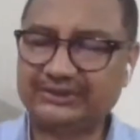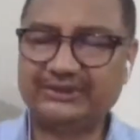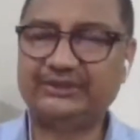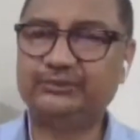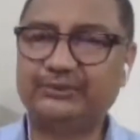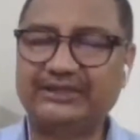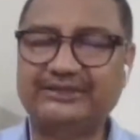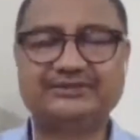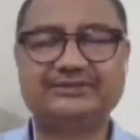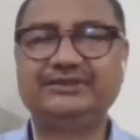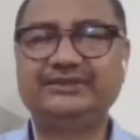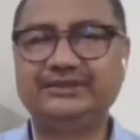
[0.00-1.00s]
He wanted a
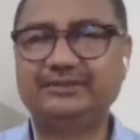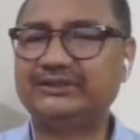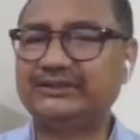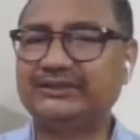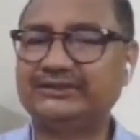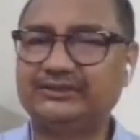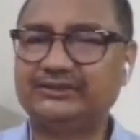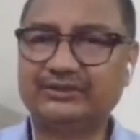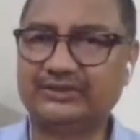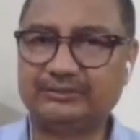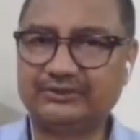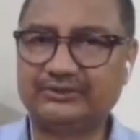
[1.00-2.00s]
united India, but
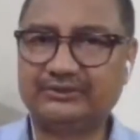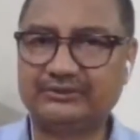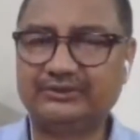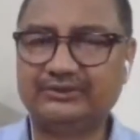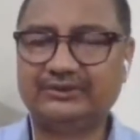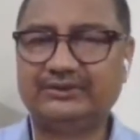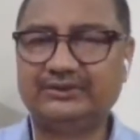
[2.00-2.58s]
that did not happen.